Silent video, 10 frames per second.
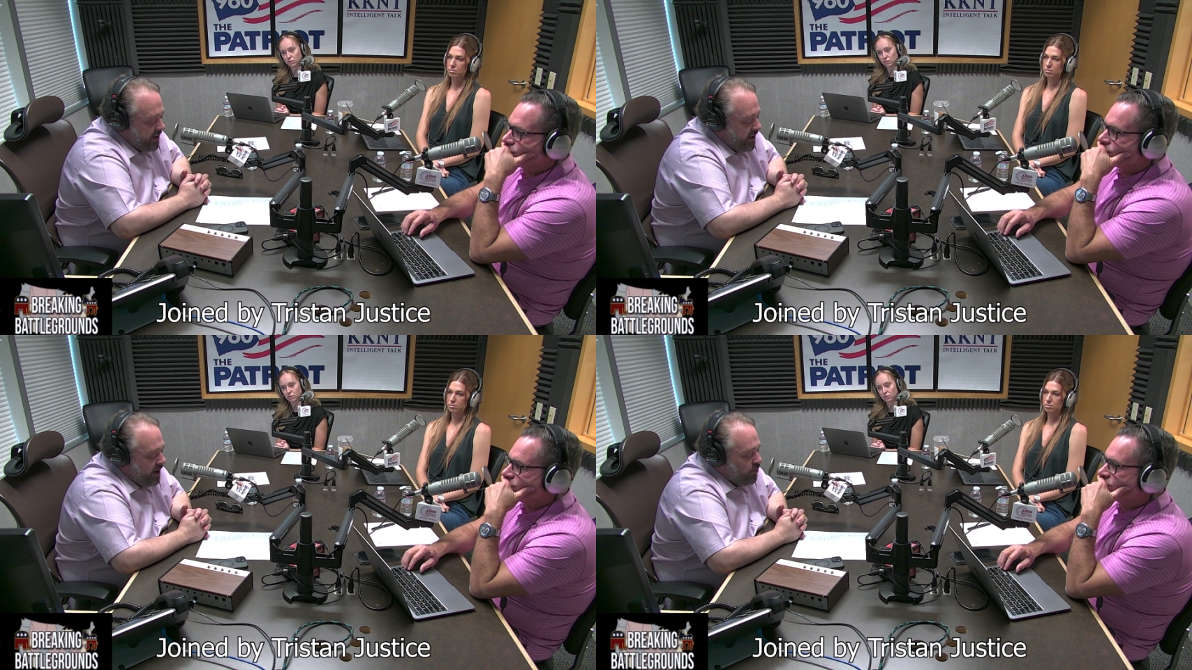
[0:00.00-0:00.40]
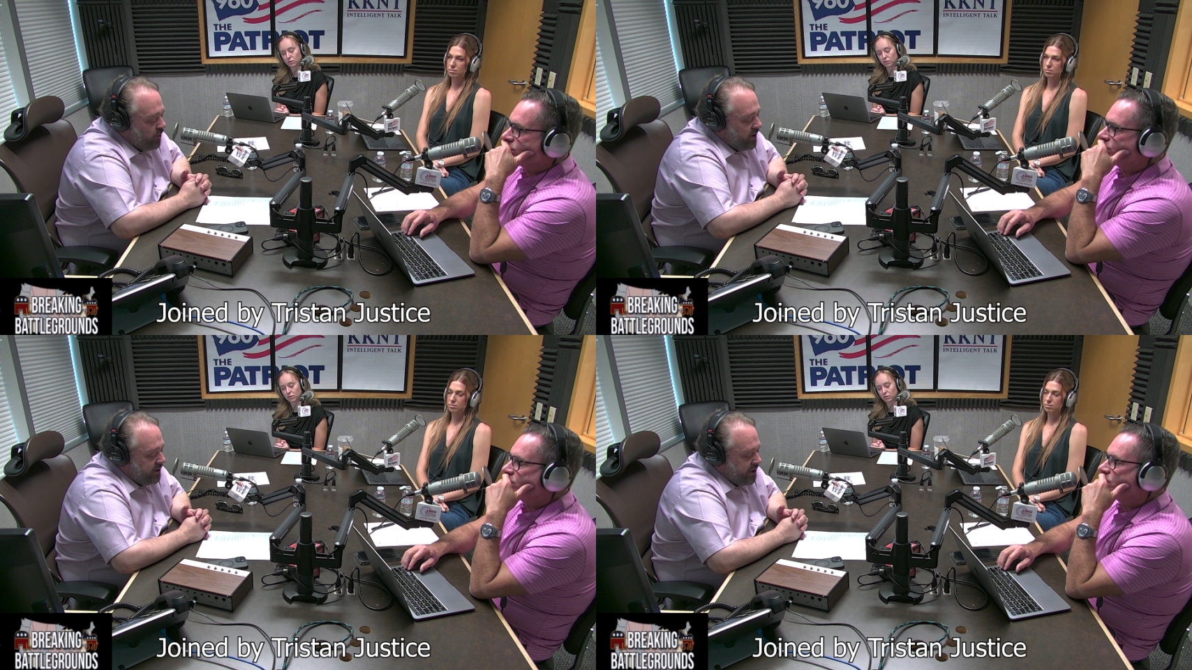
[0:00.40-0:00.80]
Speaker 1: how
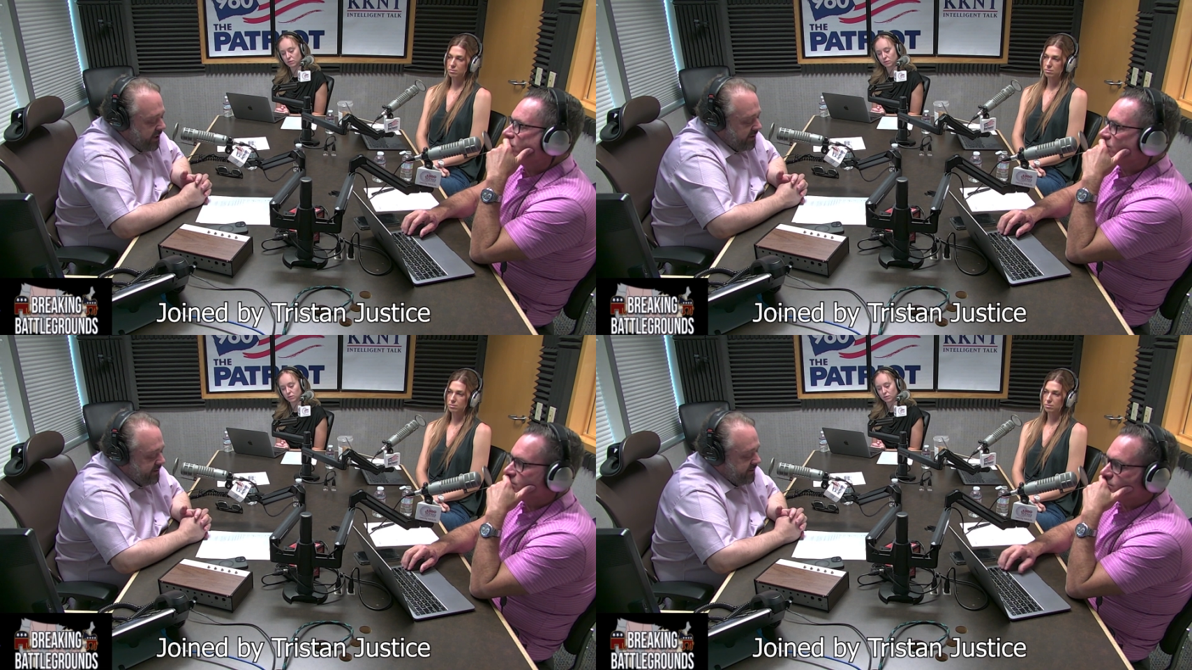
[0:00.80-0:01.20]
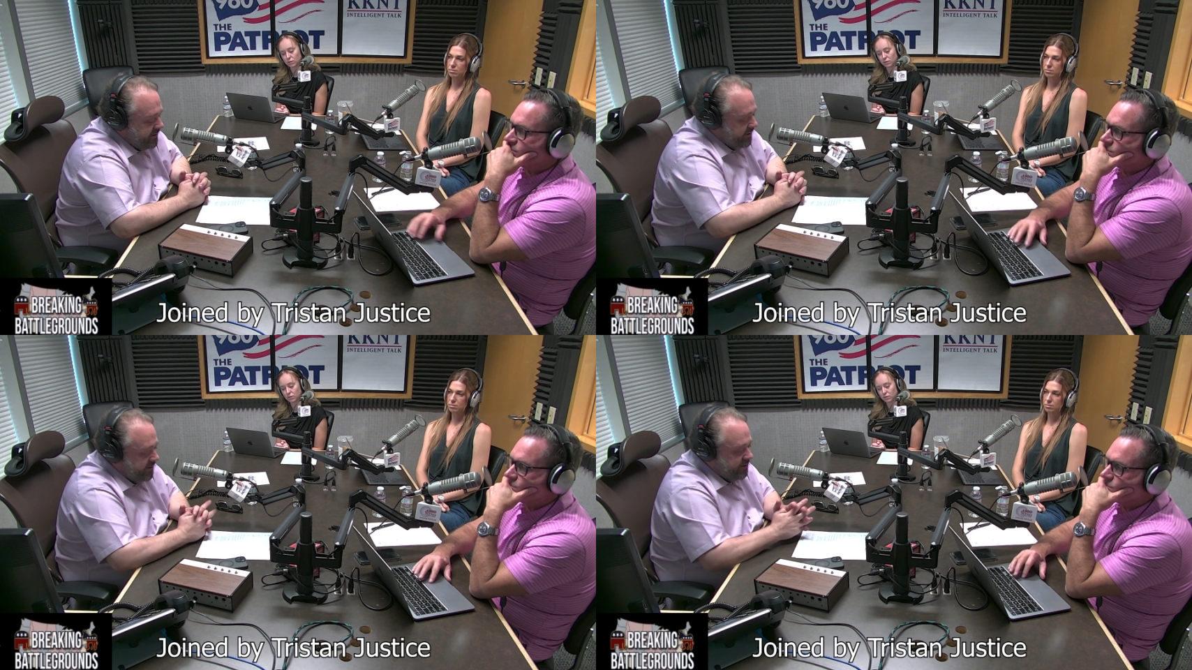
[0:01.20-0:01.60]
much has,
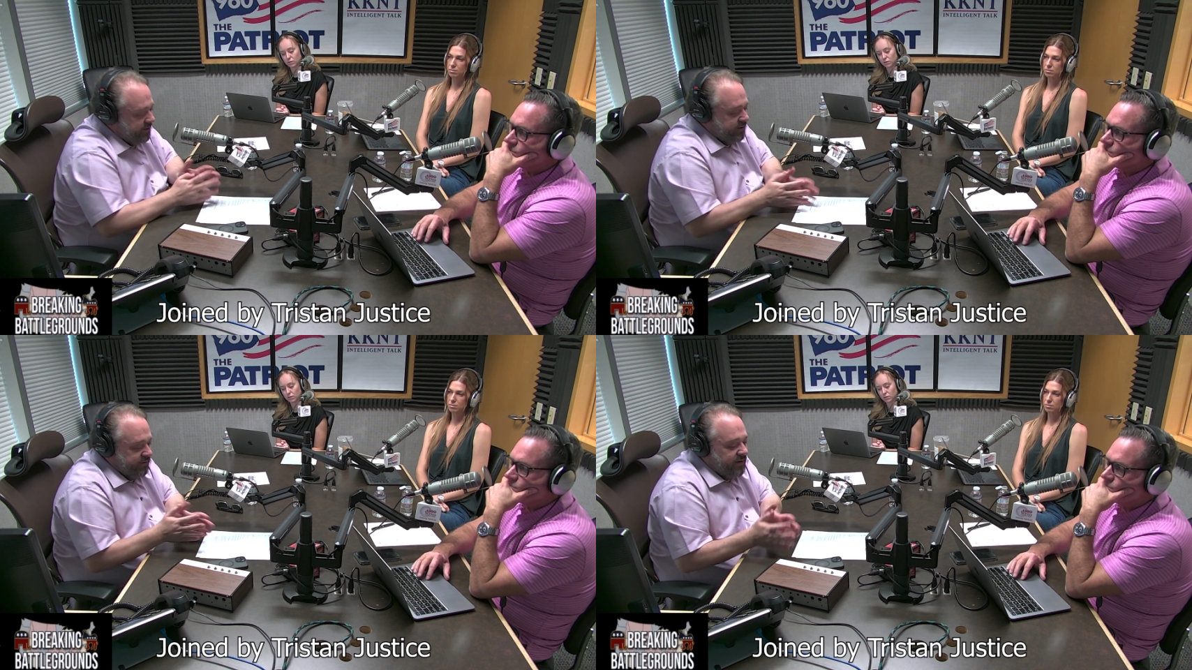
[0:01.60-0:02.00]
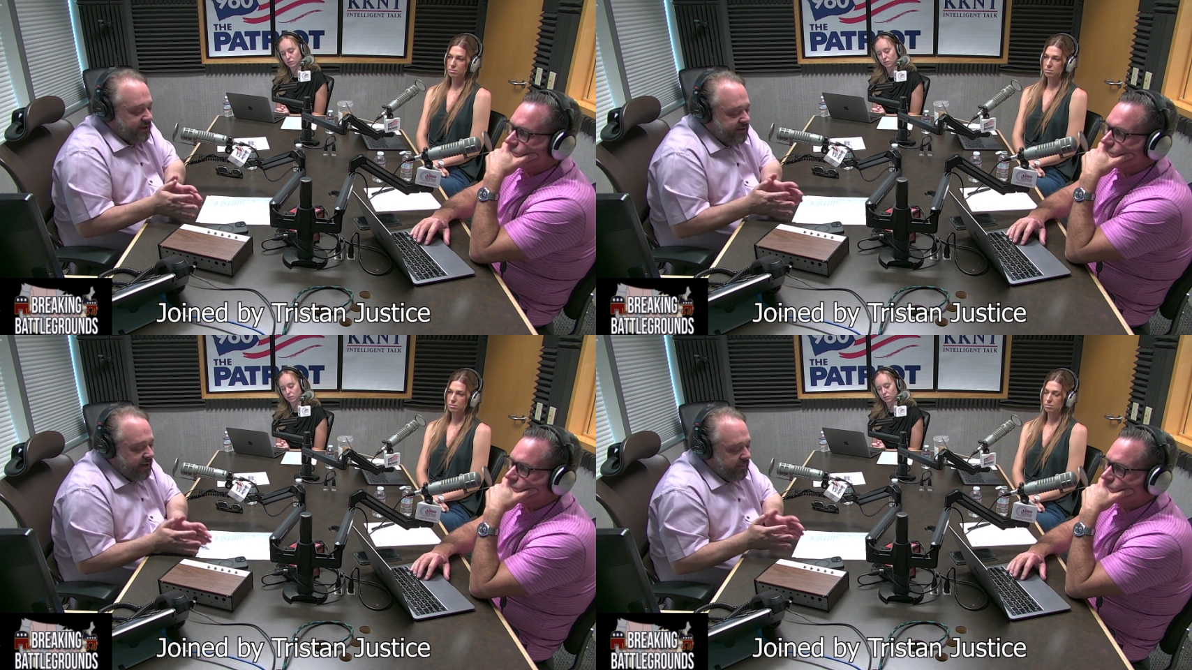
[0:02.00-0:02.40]
since Susan
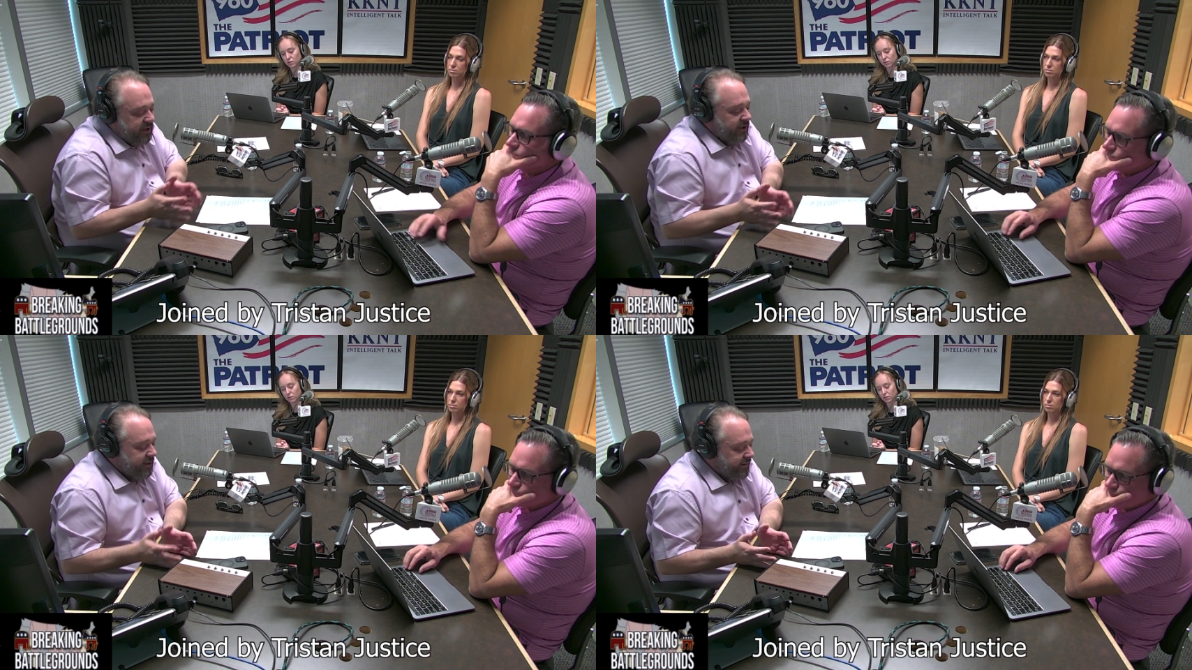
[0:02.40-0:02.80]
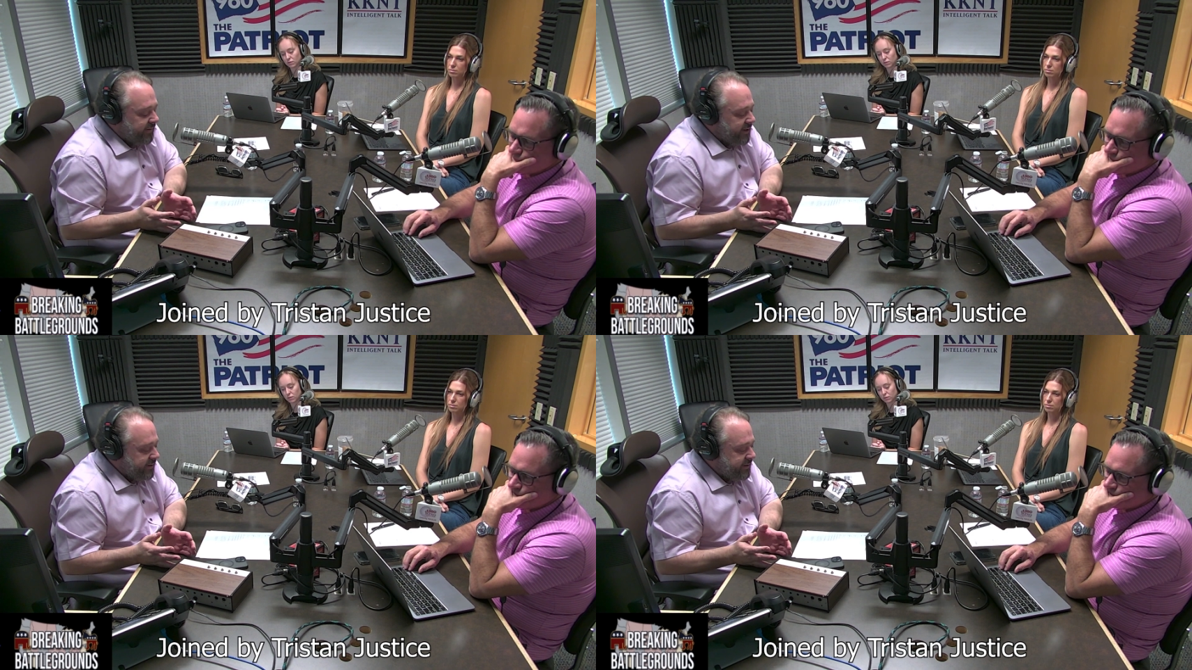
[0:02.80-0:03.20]
Rice came in and did
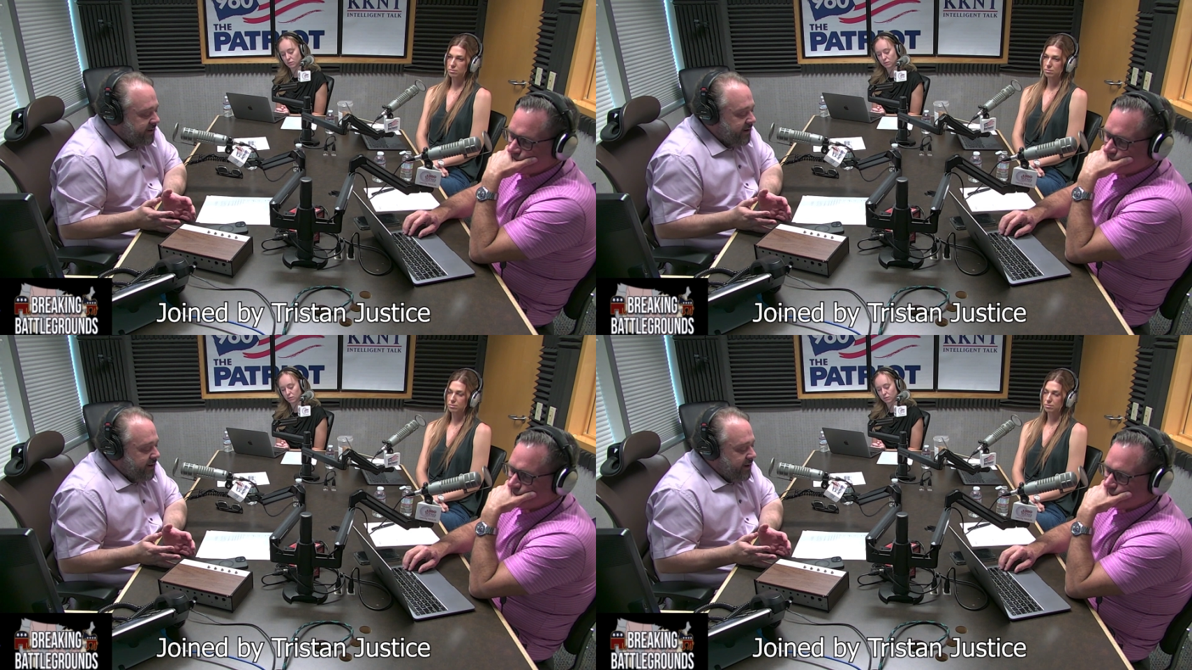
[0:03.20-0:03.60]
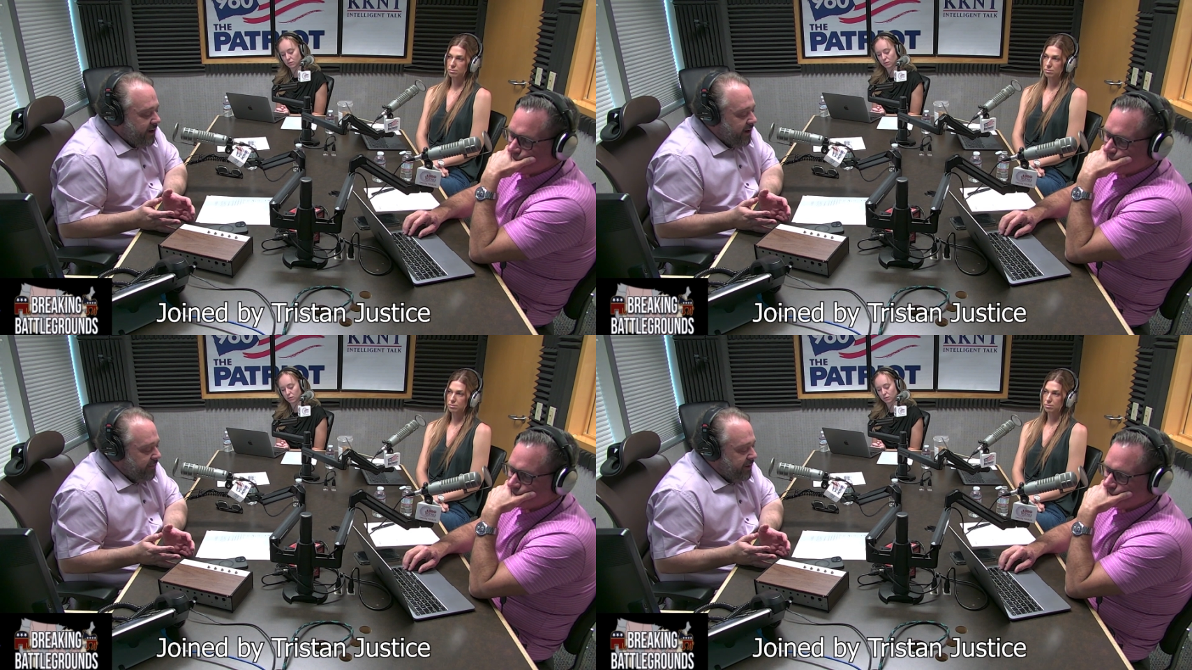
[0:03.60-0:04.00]
this
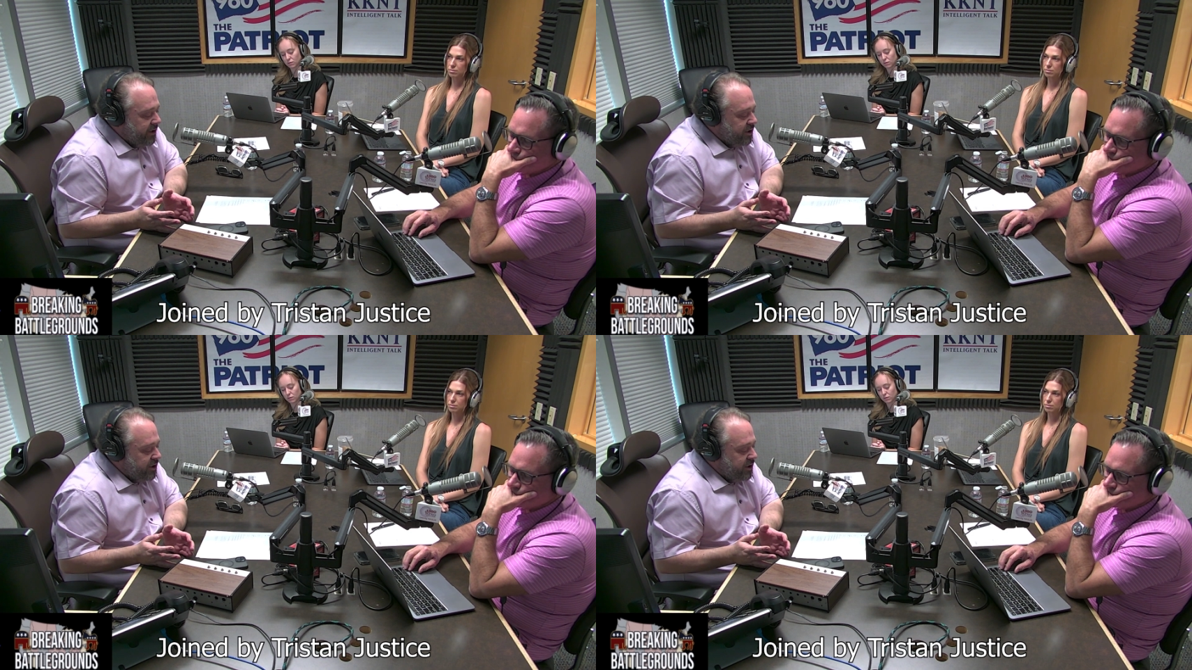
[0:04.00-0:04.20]
um, and